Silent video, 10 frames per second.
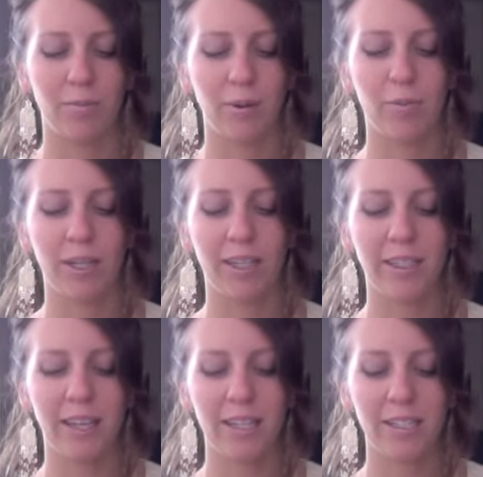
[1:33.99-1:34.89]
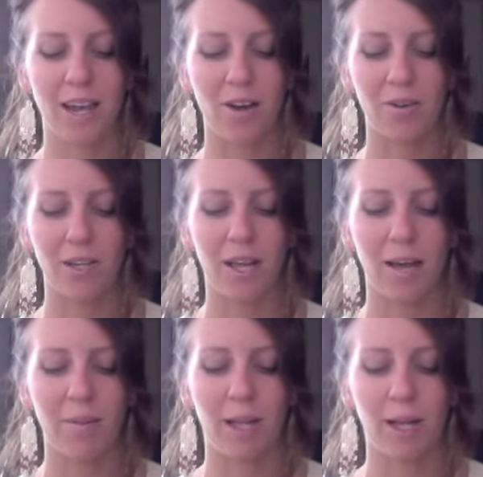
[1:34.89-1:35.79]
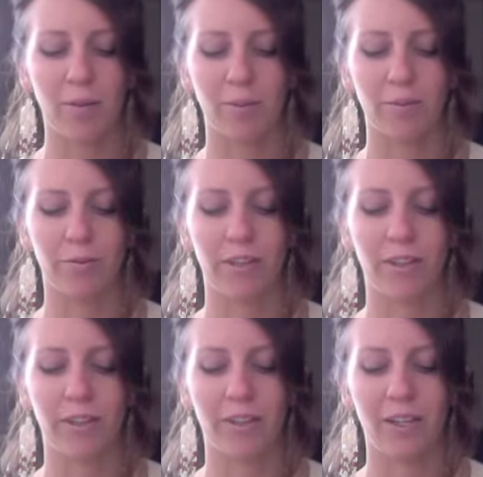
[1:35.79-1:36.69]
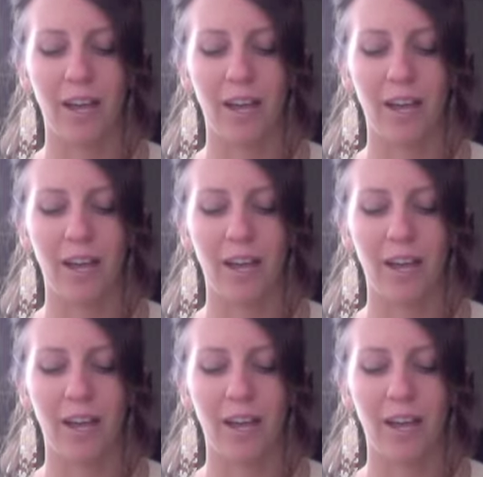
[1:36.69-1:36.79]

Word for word: but when he let it down, Amalek prevailed.